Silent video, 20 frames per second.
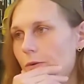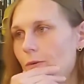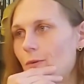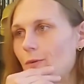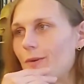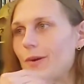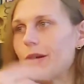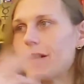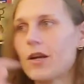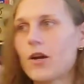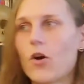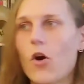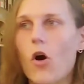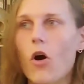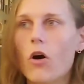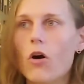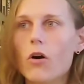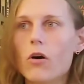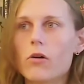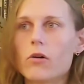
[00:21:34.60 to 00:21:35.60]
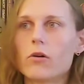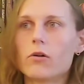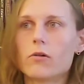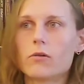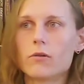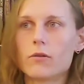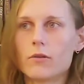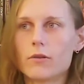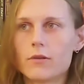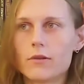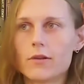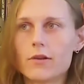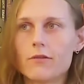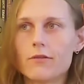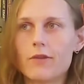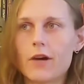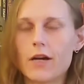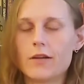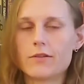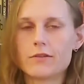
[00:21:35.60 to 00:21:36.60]
We call the
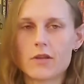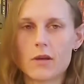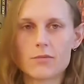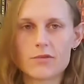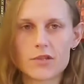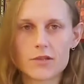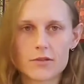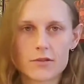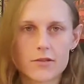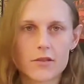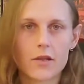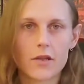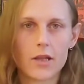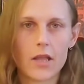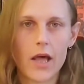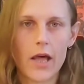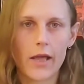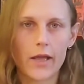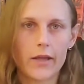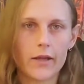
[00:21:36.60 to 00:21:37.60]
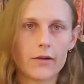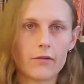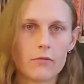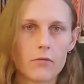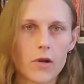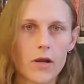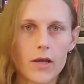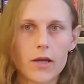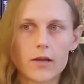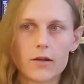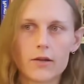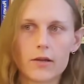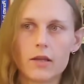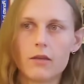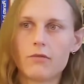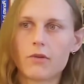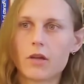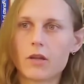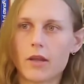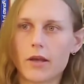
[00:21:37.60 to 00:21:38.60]
divine substance the light, right?
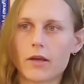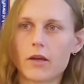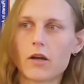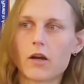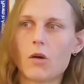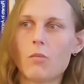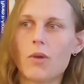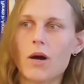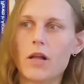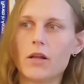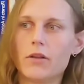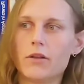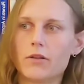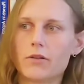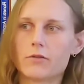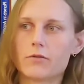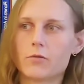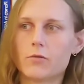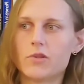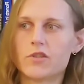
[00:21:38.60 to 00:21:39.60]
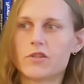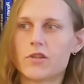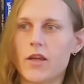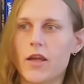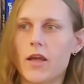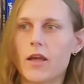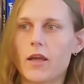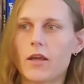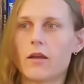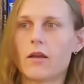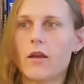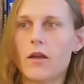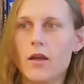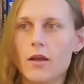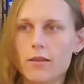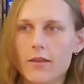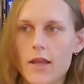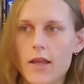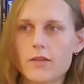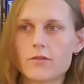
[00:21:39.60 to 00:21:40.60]
Even like a Kabbalist would say
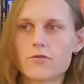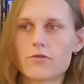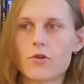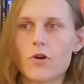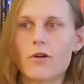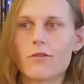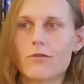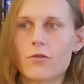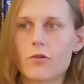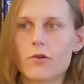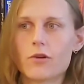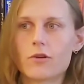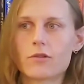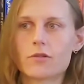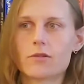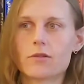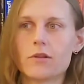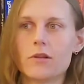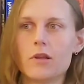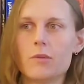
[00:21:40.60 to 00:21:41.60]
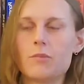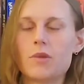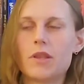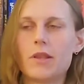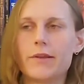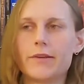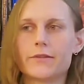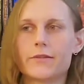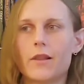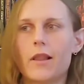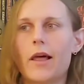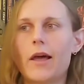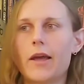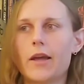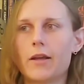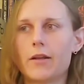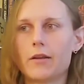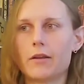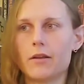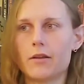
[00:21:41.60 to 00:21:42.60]
the Ein Sof Ors, the limitless
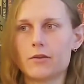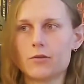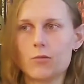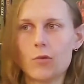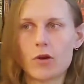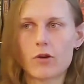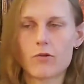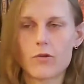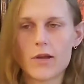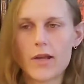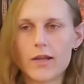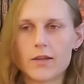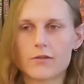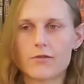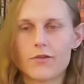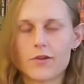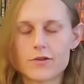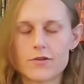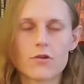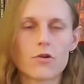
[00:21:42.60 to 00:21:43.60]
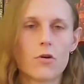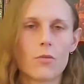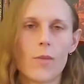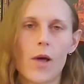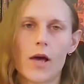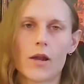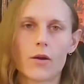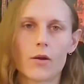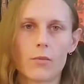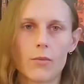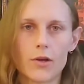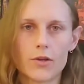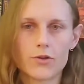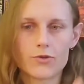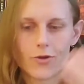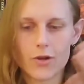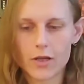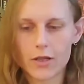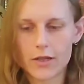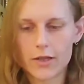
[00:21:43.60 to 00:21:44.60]
light, is what creates physical matter by
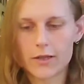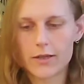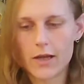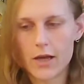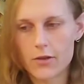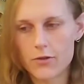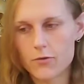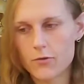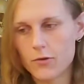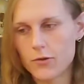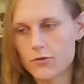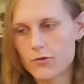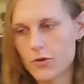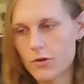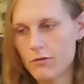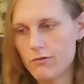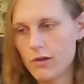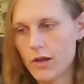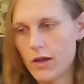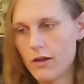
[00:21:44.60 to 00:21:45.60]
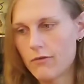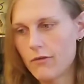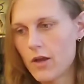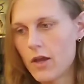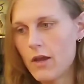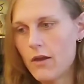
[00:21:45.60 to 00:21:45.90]
trickling down through the tree of life.